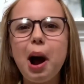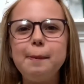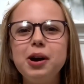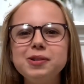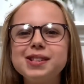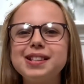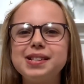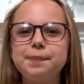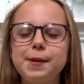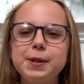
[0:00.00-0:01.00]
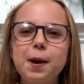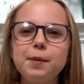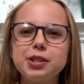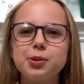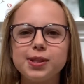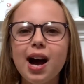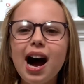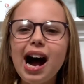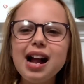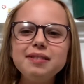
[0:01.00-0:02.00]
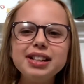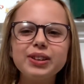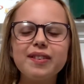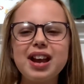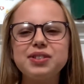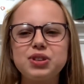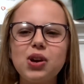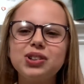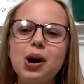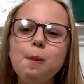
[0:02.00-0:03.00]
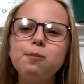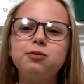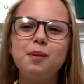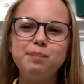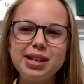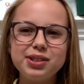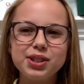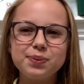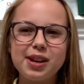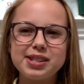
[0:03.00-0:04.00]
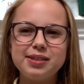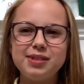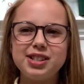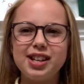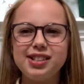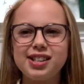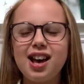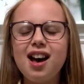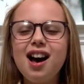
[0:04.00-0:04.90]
I posted this video, which was I recreate Dog Cop from Mitchell's vs. Machines.